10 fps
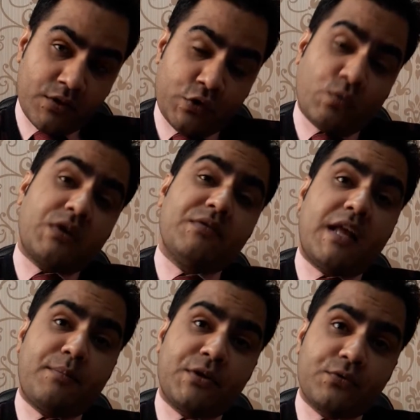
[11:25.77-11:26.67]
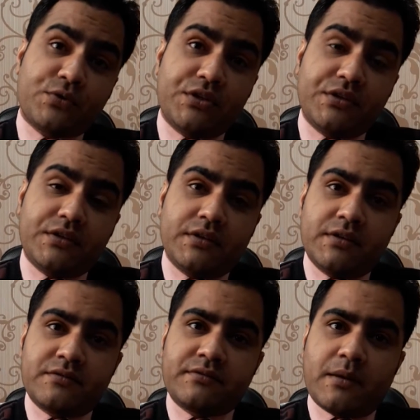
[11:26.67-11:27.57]
Now what will happen to the
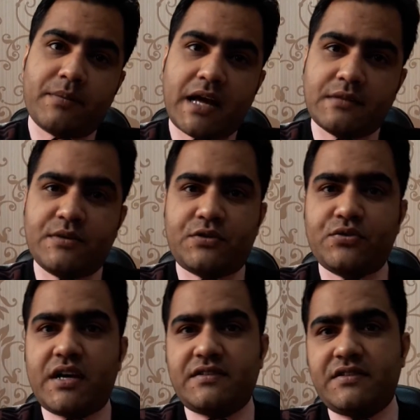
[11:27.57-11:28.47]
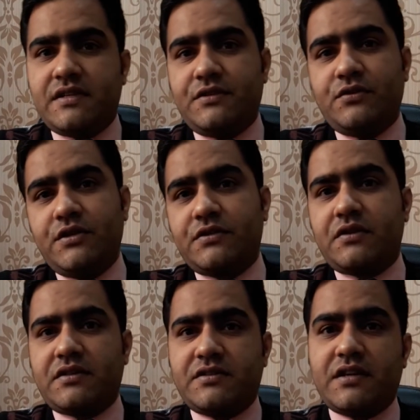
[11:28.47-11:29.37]
supplies made to the SEZ units or
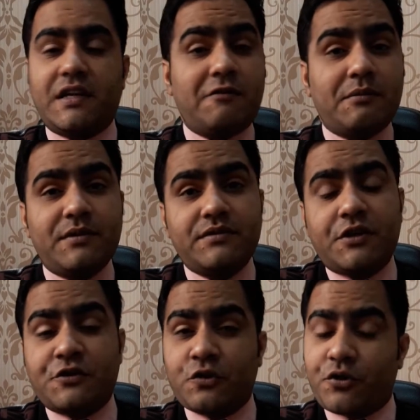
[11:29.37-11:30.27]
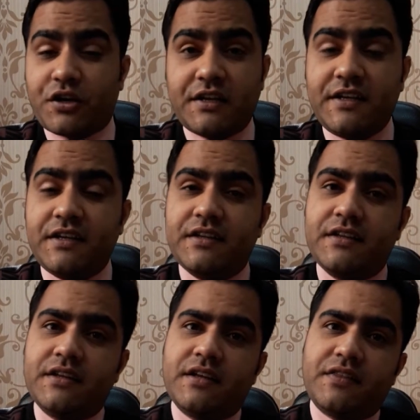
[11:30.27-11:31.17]
SEZ developers? Historically,
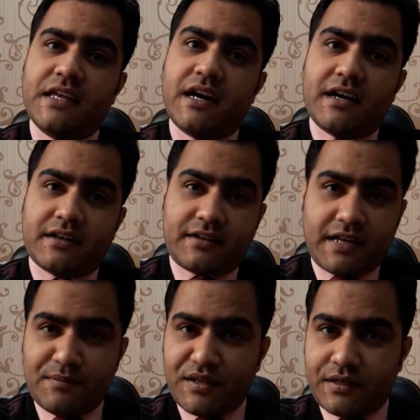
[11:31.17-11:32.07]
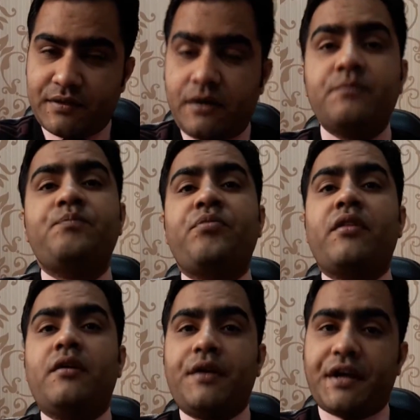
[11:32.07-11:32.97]
they are claiming
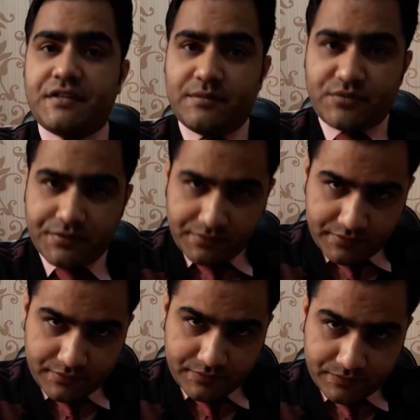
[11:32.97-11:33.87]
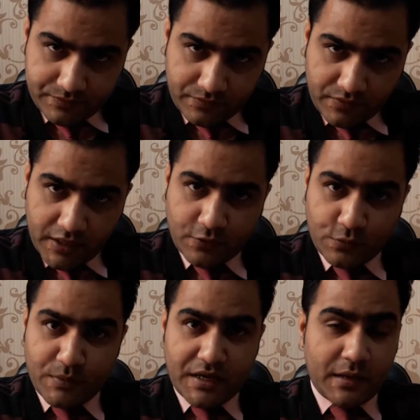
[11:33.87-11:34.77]
exemptions. They are not
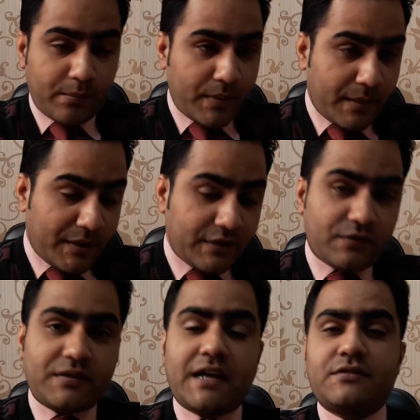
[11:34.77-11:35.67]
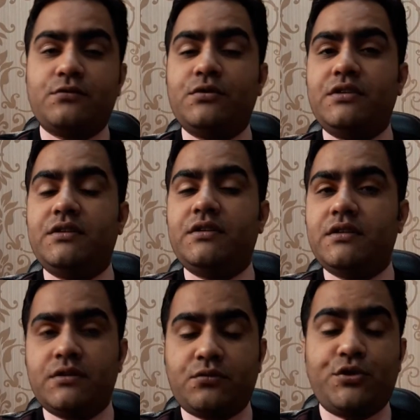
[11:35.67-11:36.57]
making payment of tax to the
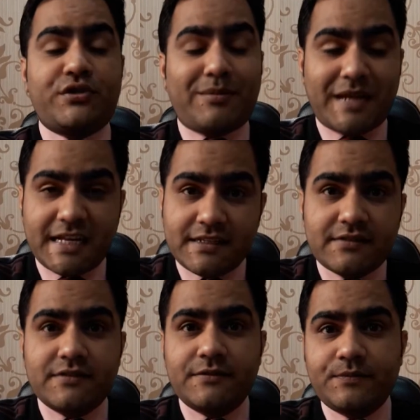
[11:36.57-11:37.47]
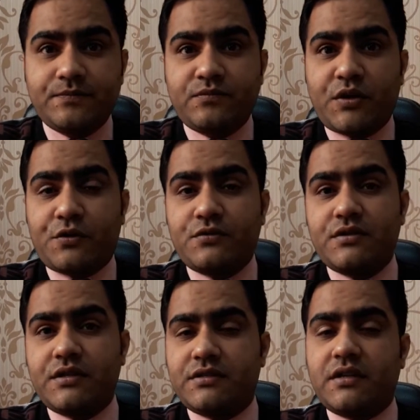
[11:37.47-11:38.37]
suppliers because
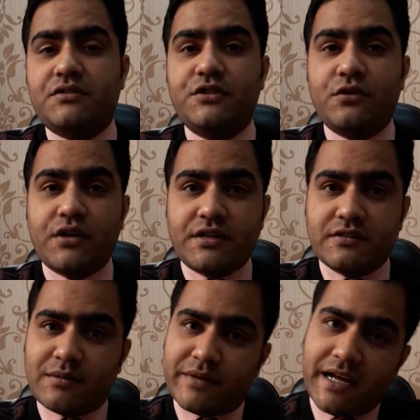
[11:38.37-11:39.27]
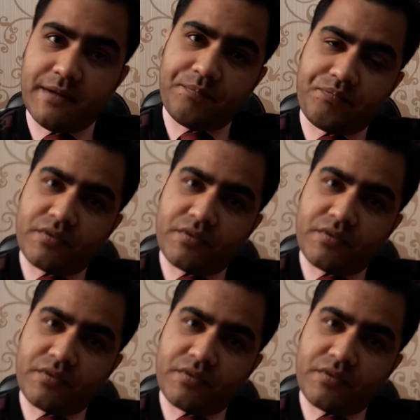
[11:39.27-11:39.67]
it's a zero rated supply.